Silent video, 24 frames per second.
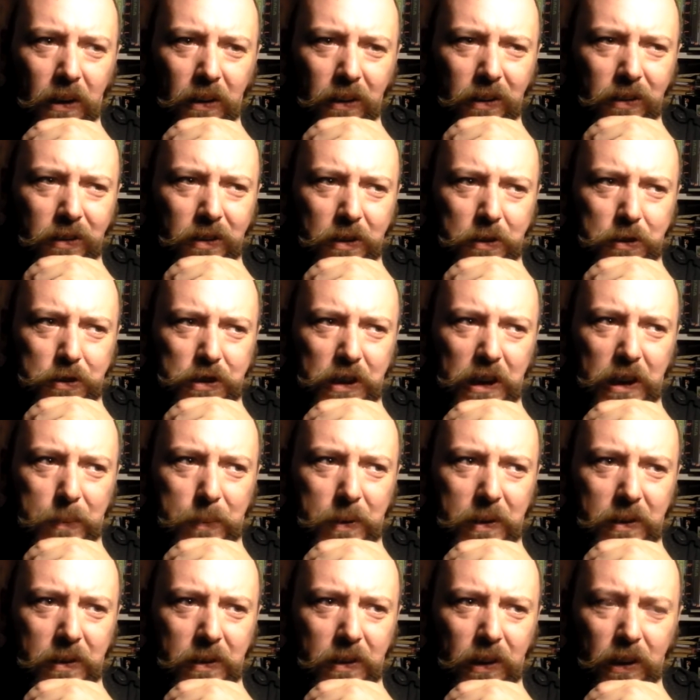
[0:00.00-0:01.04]
There's no shame
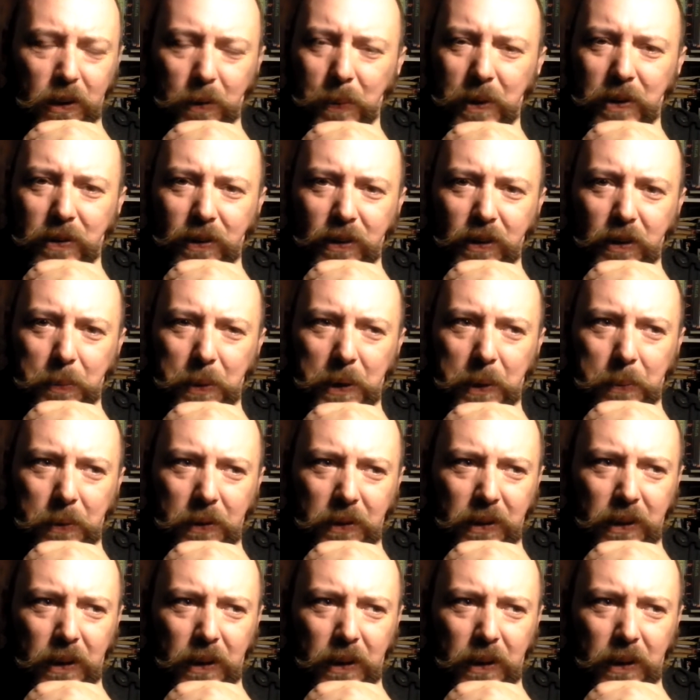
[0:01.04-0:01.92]
in admitting to people.